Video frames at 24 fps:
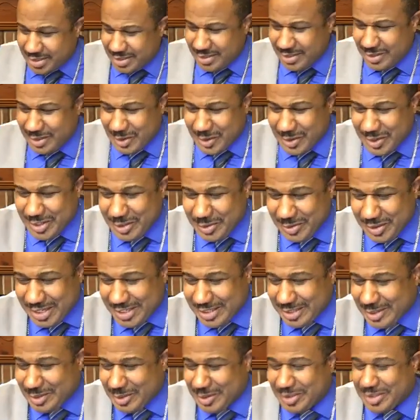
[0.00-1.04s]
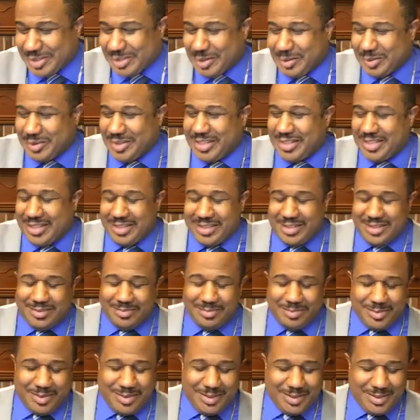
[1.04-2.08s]
Lord, you let the Lord show.
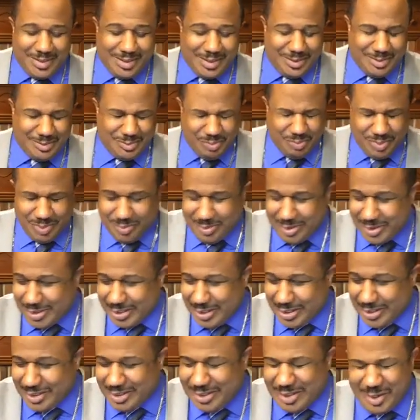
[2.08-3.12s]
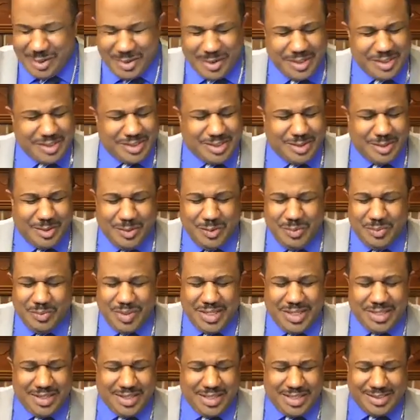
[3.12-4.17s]
The, the Lord showed
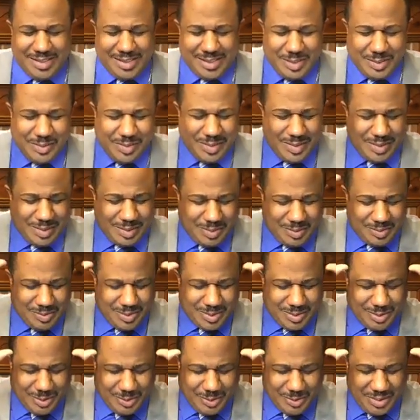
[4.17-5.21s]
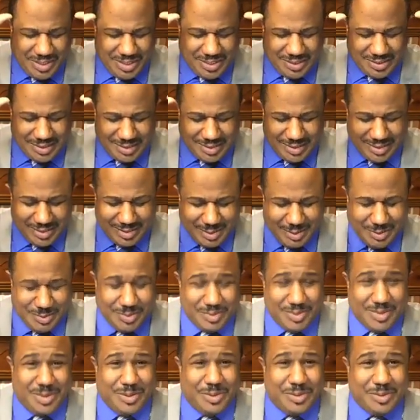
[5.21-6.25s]
me that so and so and so is a
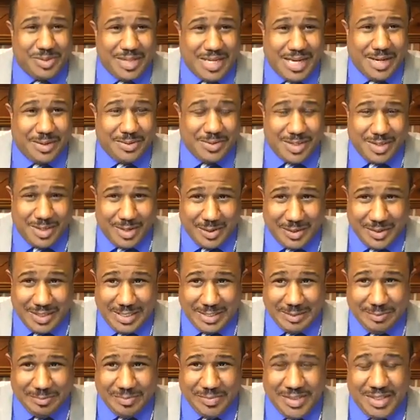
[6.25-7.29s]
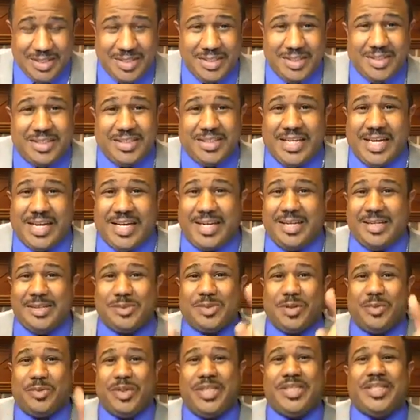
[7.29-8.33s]
stone cold alcoholic. Now here's
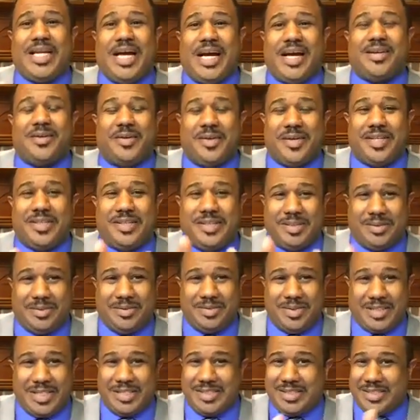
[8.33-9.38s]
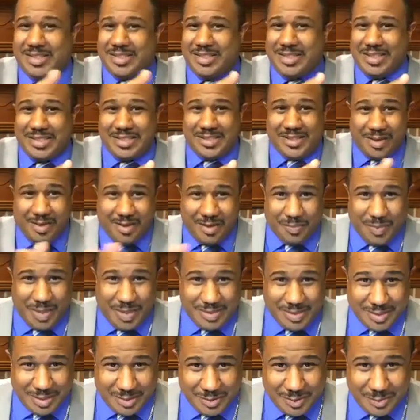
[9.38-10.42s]
what we're not going to do. Let's just let's talk
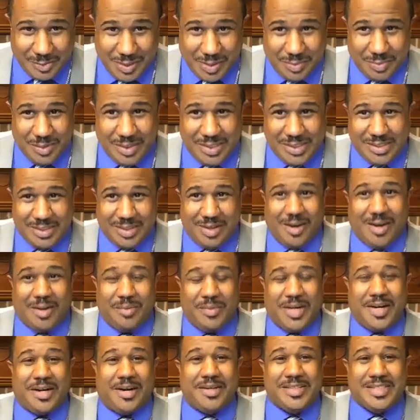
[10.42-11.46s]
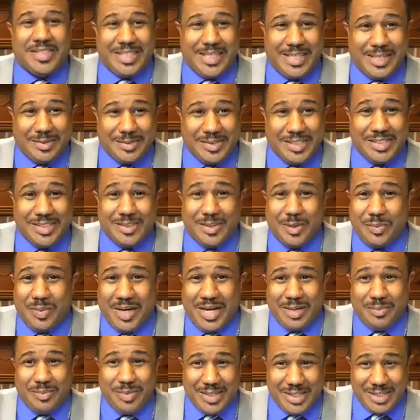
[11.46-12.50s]
about church people. Let's talk about ourselves. There's
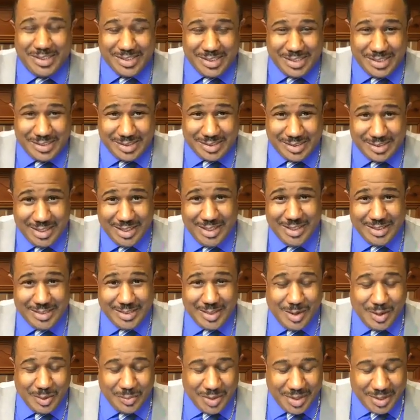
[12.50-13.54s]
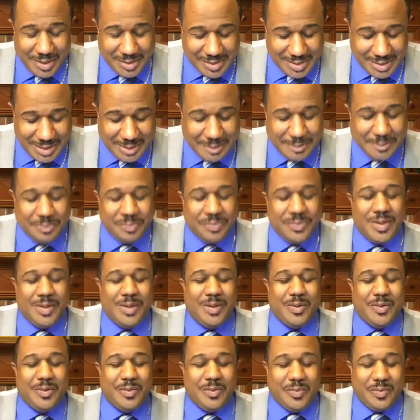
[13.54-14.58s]
nobody but us. Let's talk about ourselves.
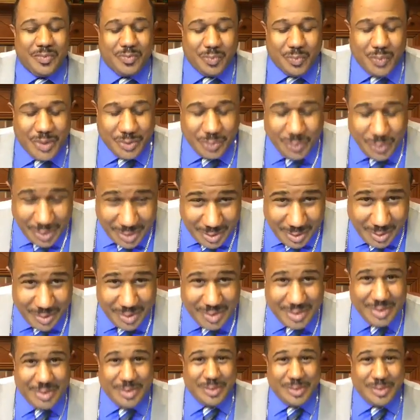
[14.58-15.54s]
What we're going